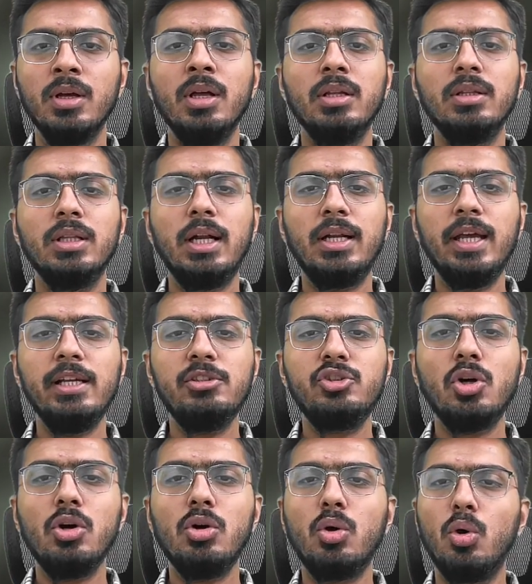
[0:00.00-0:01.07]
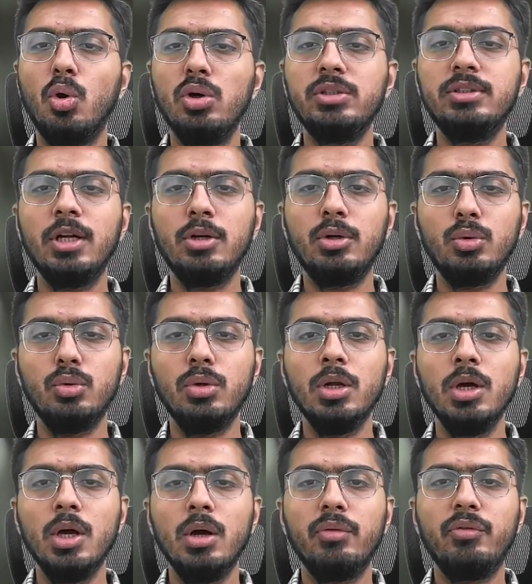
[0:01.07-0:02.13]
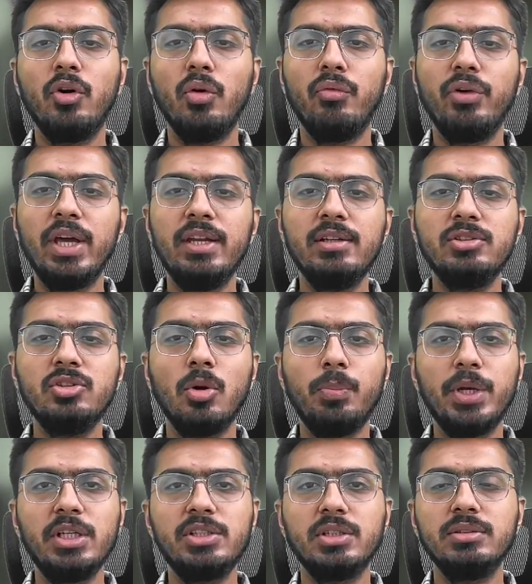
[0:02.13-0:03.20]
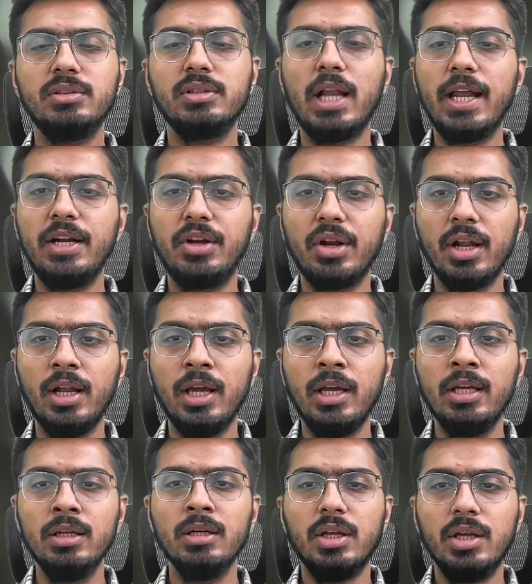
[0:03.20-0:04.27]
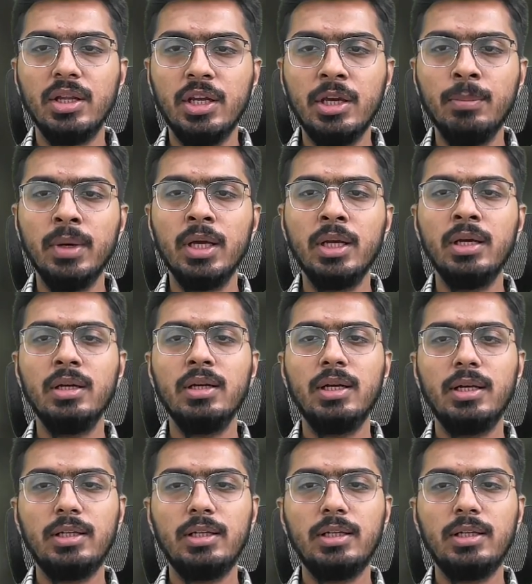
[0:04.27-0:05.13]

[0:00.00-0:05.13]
The tailstock holds the tool for various operations like drilling, reaming,